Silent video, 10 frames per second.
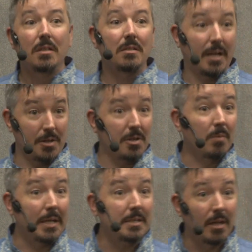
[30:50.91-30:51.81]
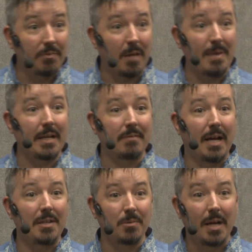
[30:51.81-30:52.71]
so I can show myself I'm adding
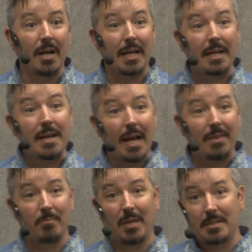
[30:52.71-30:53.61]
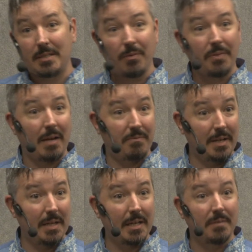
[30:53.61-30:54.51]
value, and I can get myself that
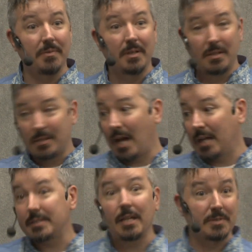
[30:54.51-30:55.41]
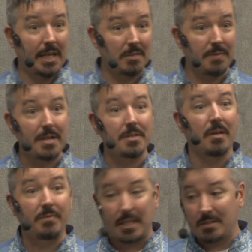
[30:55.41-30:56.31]
feeling of
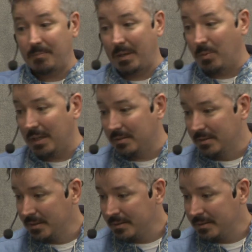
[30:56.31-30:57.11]
self-satisfaction that I've done something well.